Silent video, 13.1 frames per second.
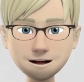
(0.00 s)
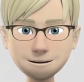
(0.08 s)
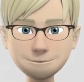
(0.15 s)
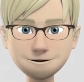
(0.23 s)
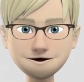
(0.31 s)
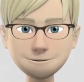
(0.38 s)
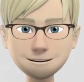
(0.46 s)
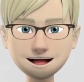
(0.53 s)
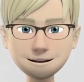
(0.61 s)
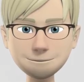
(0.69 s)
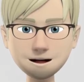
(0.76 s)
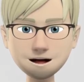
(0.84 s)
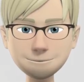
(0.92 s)

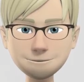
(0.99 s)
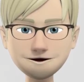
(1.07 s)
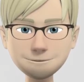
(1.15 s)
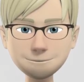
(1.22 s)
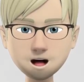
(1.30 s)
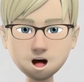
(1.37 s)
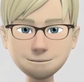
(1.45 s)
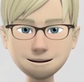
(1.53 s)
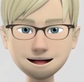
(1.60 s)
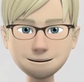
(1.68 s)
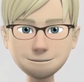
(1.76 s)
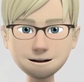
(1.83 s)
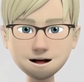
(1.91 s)
80% increases the
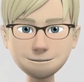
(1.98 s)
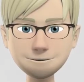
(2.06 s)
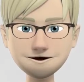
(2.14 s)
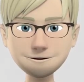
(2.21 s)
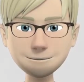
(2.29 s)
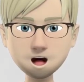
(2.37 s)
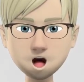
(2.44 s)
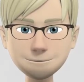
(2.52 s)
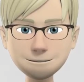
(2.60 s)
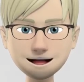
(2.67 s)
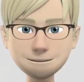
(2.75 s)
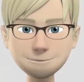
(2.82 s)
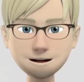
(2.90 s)
life of your
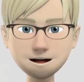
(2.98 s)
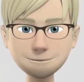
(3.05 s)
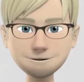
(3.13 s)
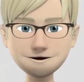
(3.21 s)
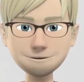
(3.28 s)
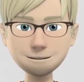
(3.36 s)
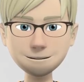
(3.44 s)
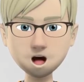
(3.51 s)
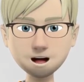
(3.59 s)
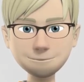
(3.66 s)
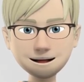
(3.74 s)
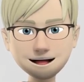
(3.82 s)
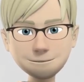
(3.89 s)
generator and results
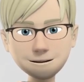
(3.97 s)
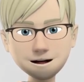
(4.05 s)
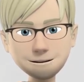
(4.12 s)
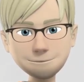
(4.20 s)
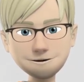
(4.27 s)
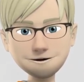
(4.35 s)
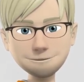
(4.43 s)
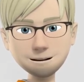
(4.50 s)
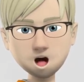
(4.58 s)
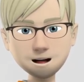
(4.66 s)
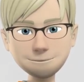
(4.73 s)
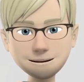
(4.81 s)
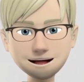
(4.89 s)
in significant
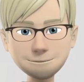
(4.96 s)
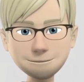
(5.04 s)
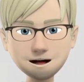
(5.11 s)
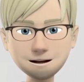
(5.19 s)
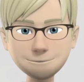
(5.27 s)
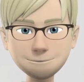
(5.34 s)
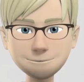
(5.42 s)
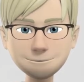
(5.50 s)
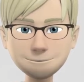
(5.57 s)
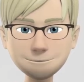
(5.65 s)
fuel savings.